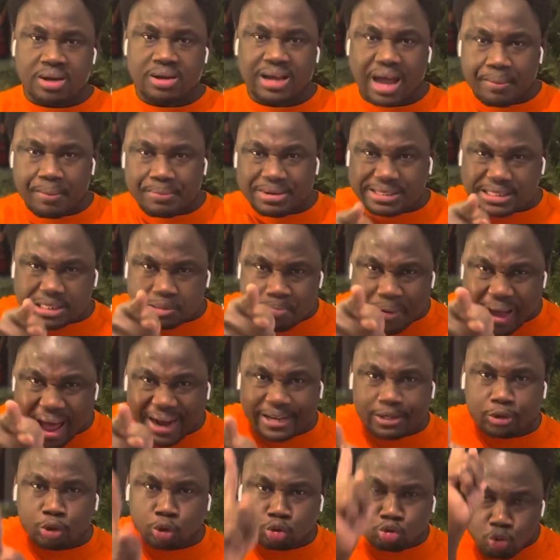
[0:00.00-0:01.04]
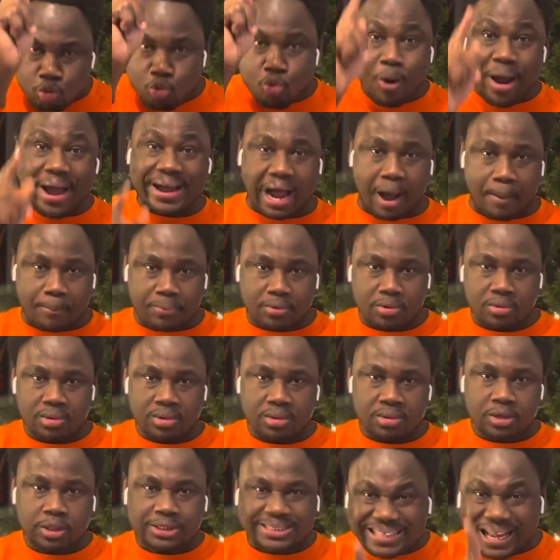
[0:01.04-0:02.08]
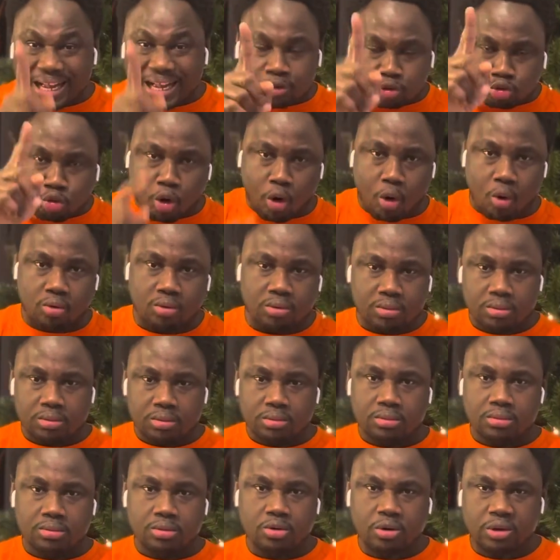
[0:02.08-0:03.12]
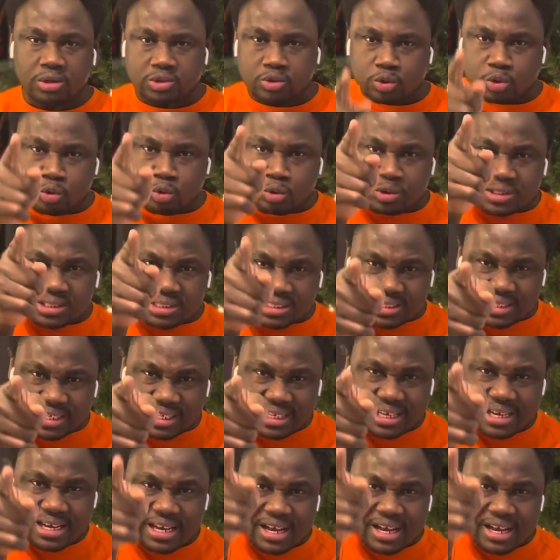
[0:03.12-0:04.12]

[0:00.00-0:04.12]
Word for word: I'm inspiring you to wake up, stand tall, until you see